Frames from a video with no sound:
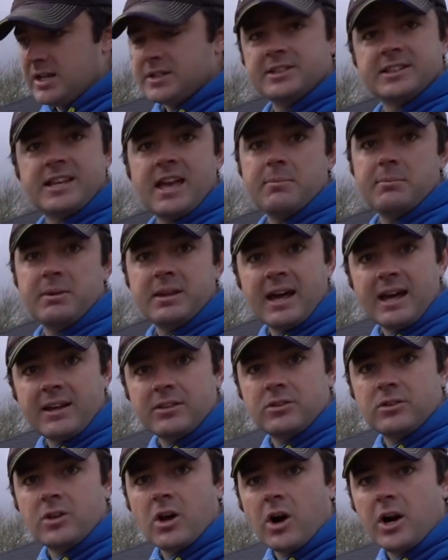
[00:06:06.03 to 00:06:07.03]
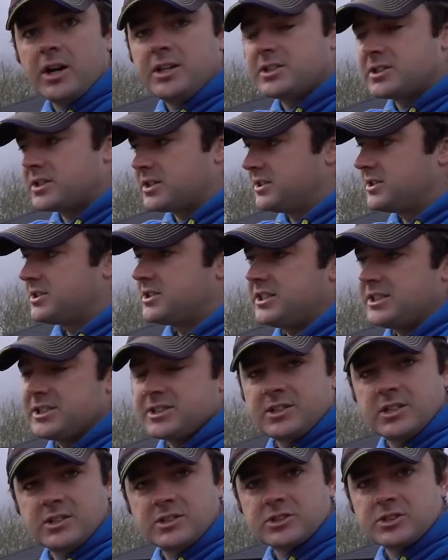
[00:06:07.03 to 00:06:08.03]
to get me that nice
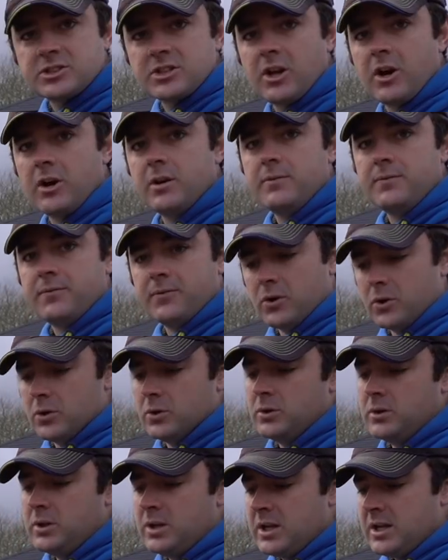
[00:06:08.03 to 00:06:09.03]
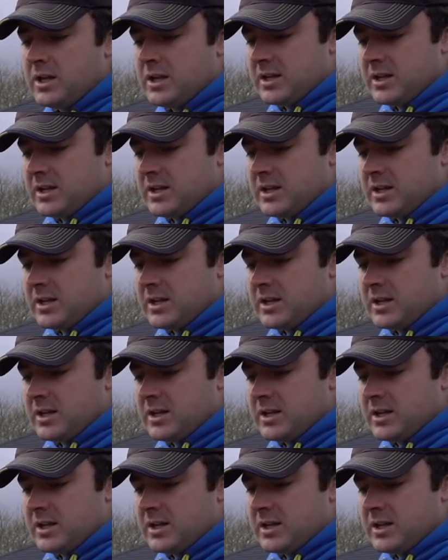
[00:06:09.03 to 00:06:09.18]
consistent slow fall.